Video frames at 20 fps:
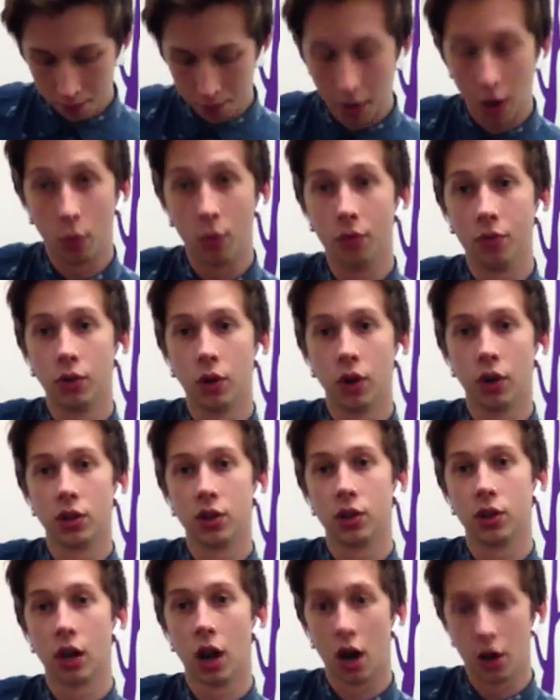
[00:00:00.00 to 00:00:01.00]
but we've got to
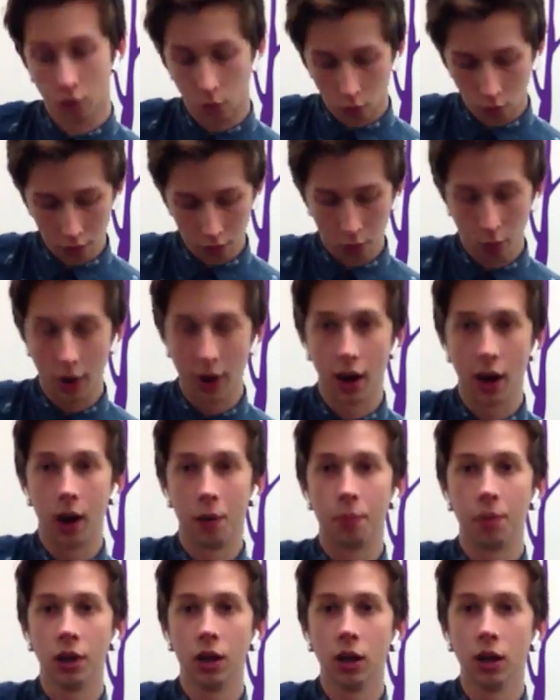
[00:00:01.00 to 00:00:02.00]
start all the way
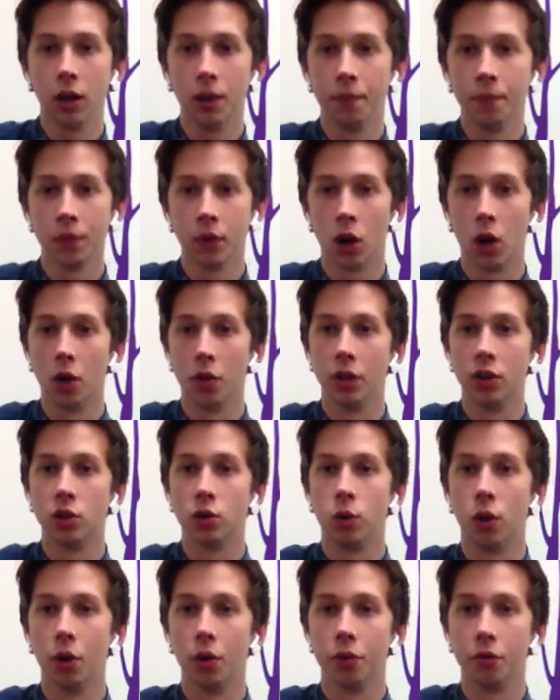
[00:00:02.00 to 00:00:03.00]
up here on the
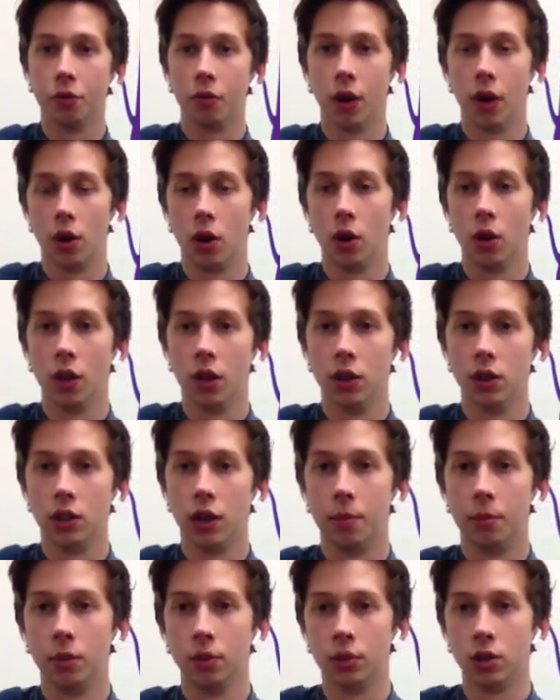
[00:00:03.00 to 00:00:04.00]
12th fret on the
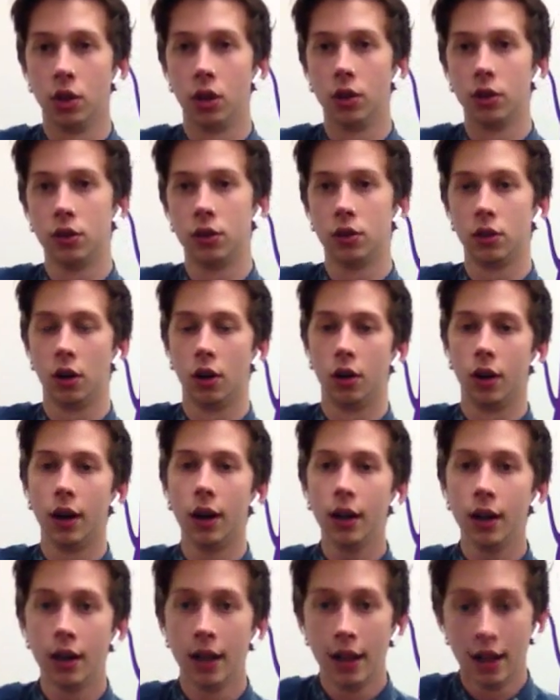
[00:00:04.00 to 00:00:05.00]
double dots. Alright?